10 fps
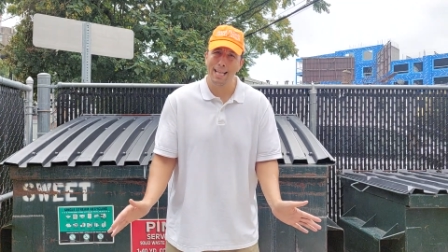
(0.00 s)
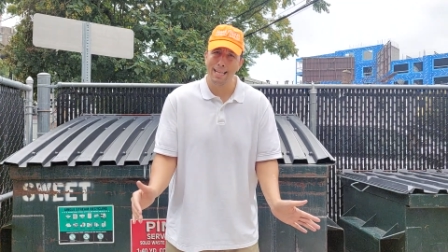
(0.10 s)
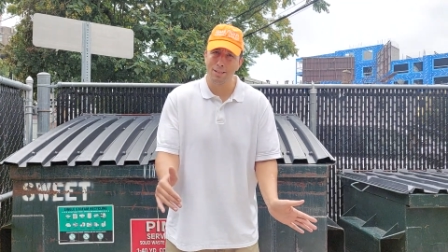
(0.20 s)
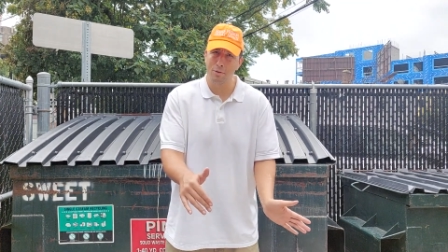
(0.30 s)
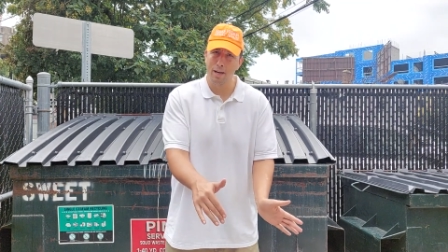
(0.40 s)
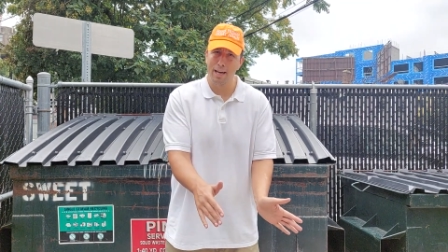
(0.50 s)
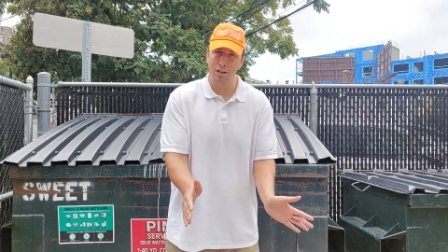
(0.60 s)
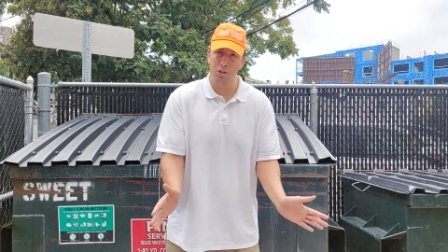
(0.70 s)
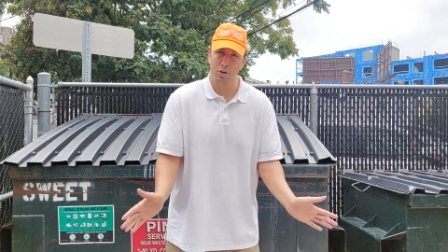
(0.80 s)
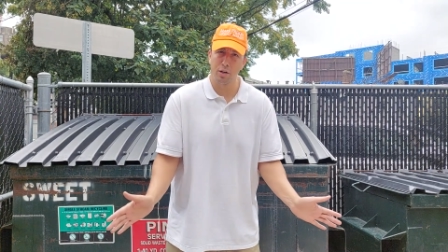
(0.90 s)
That's why I had
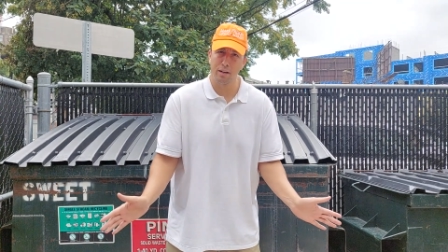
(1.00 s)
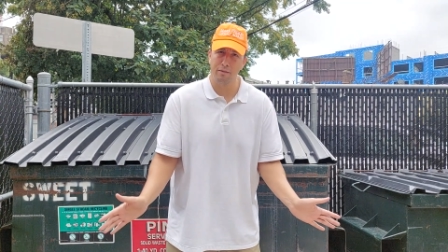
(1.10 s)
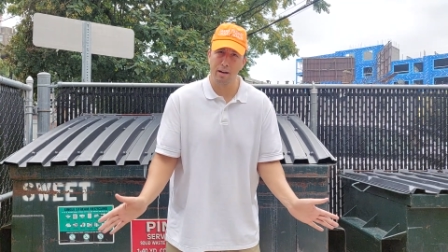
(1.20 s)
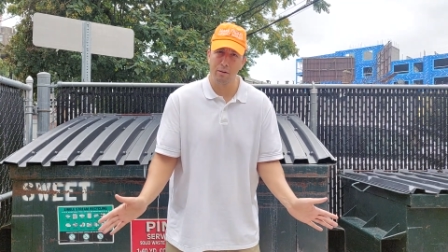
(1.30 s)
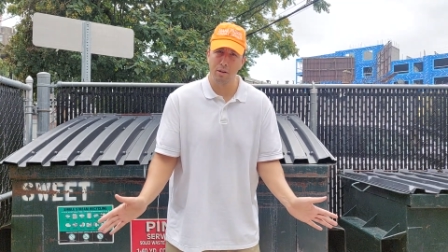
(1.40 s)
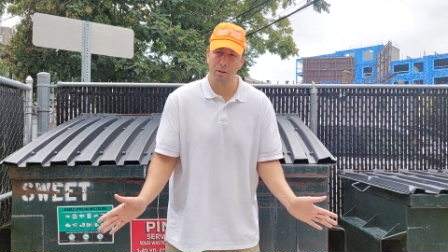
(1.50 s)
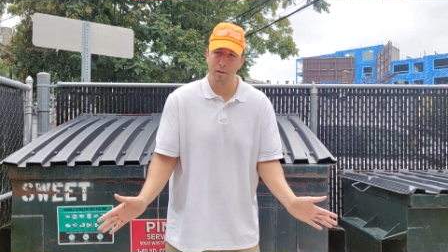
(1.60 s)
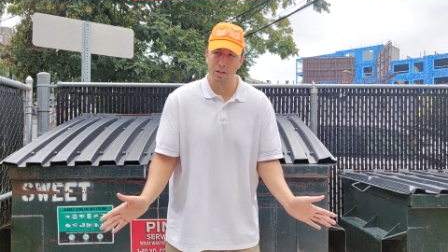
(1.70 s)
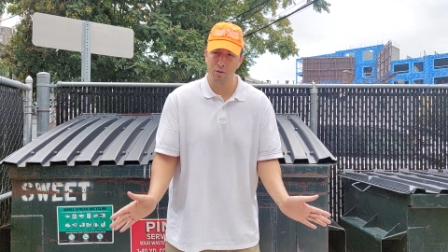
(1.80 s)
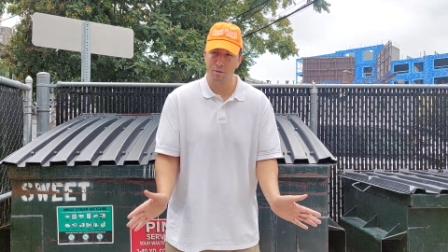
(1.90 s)
a strong affair with her,
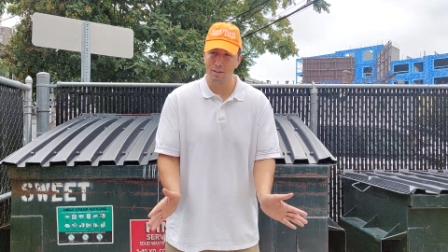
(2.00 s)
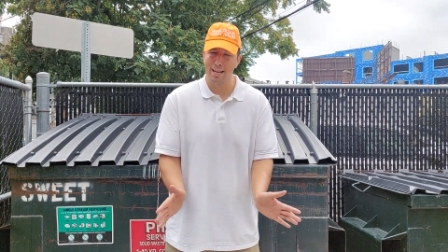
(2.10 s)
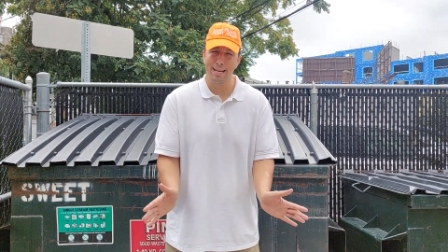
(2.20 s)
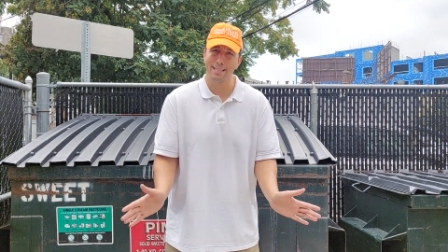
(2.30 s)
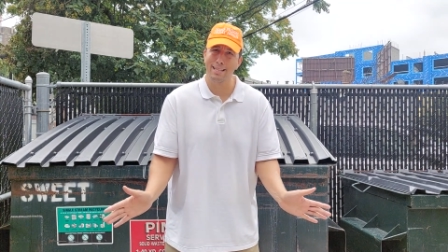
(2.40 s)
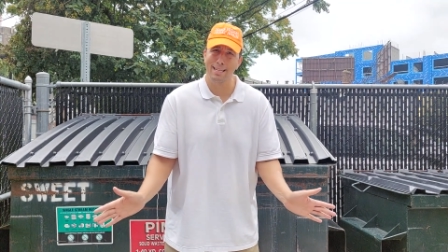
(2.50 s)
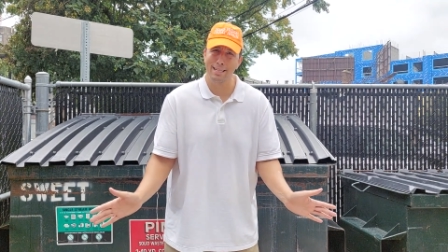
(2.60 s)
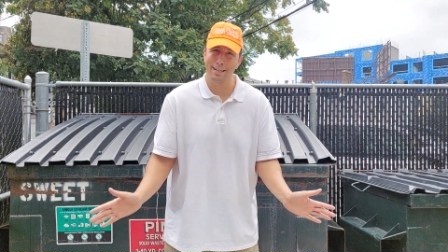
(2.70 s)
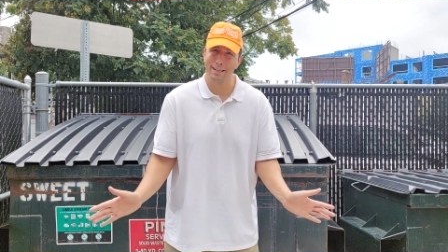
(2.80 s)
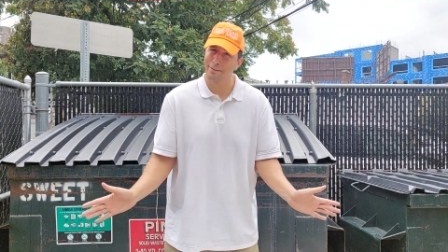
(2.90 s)
because she was nasty
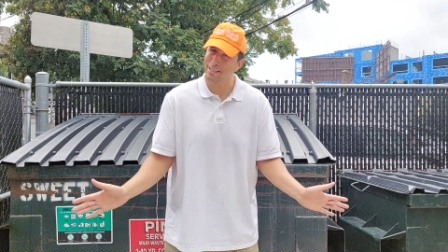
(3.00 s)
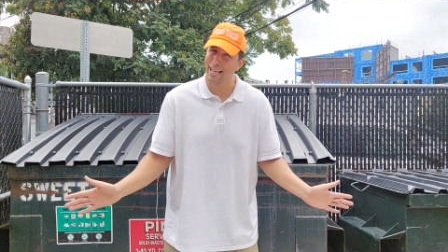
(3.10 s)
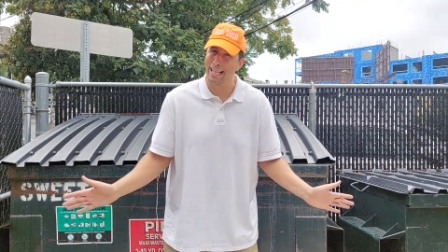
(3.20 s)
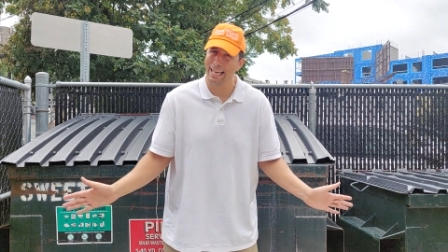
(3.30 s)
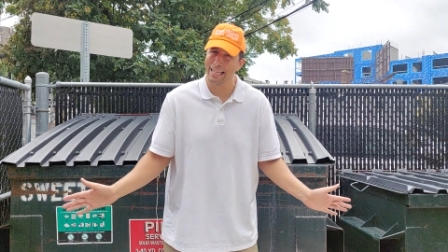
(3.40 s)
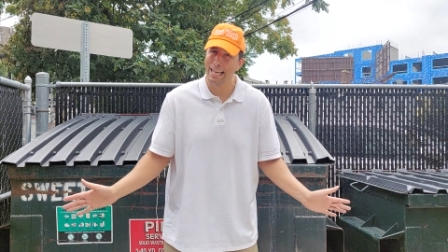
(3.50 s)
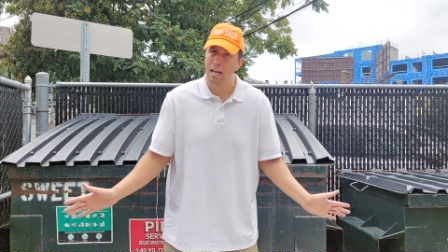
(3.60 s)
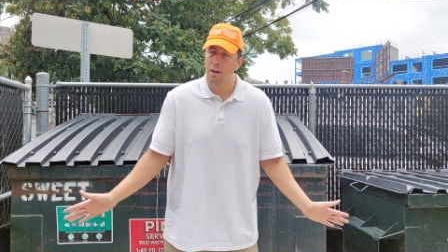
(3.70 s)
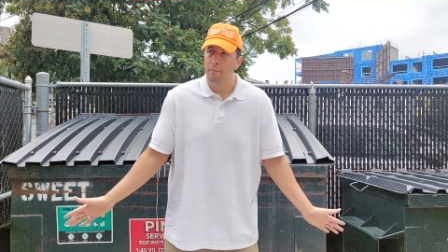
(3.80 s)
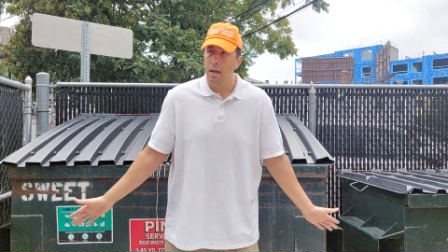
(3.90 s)
and dirty, which I like
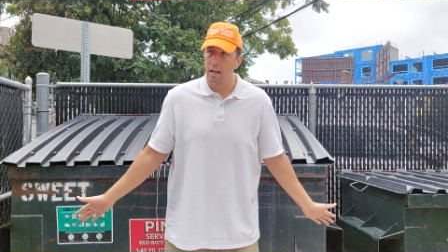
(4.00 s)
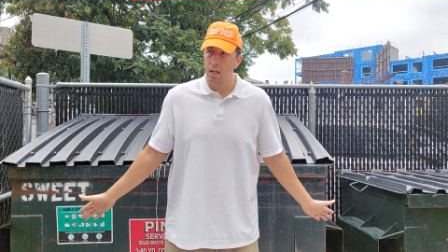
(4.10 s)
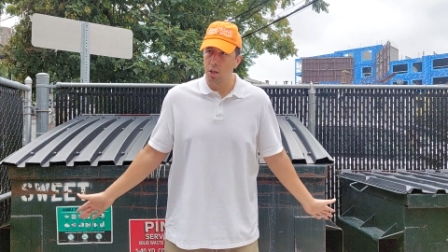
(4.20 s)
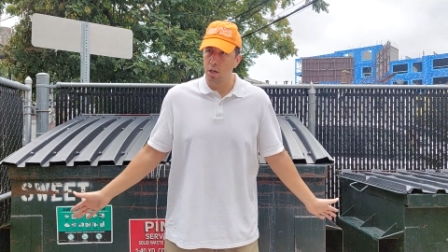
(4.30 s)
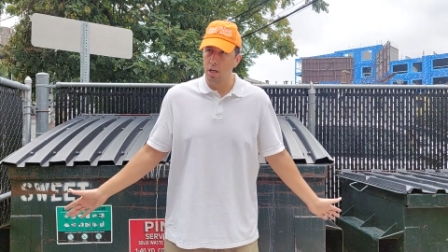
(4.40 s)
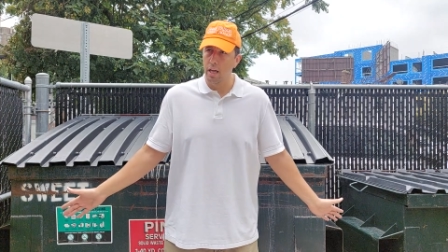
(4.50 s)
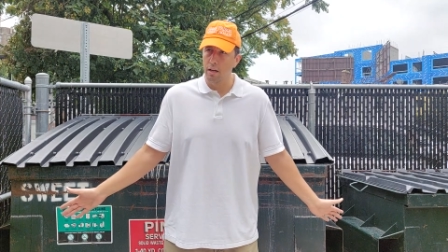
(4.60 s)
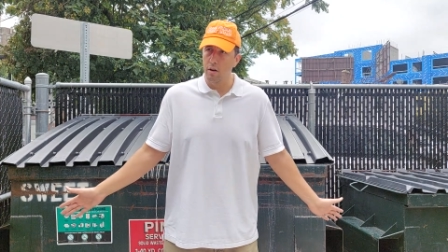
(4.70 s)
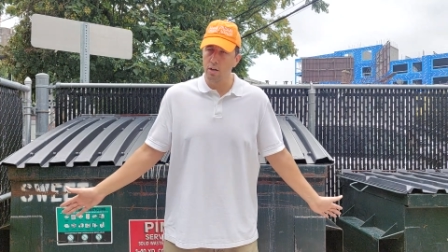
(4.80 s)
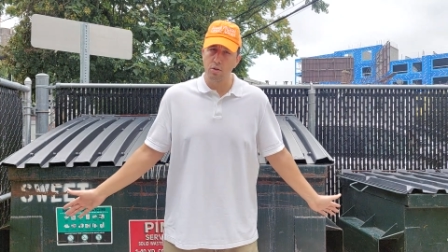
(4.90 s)
and I thought a
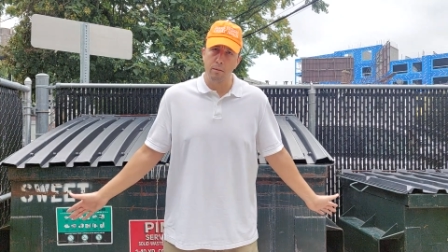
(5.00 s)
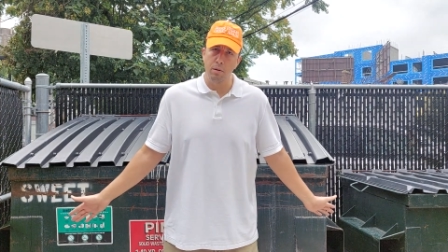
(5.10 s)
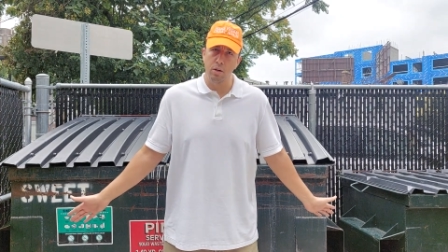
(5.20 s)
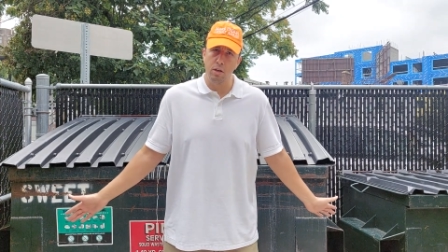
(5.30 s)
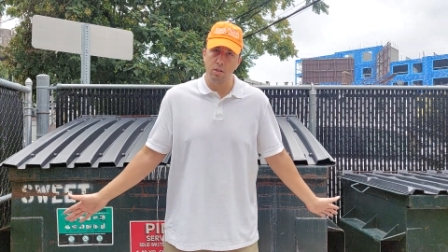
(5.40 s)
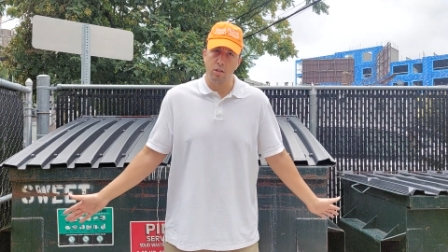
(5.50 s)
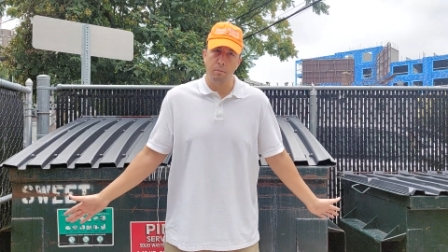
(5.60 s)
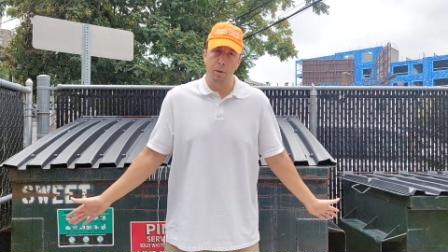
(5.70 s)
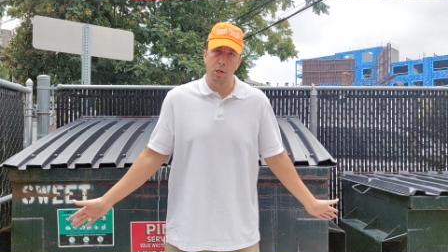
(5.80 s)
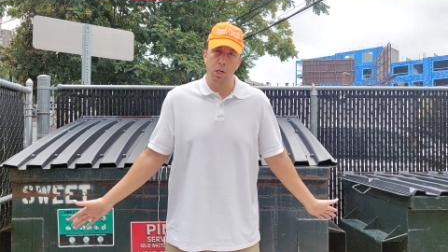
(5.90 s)
great tribute is to
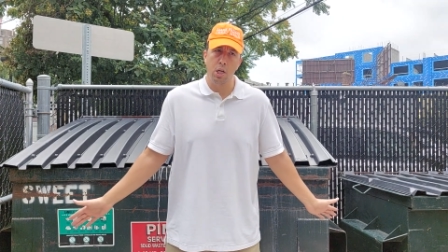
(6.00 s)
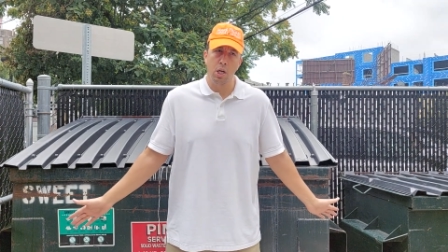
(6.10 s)
put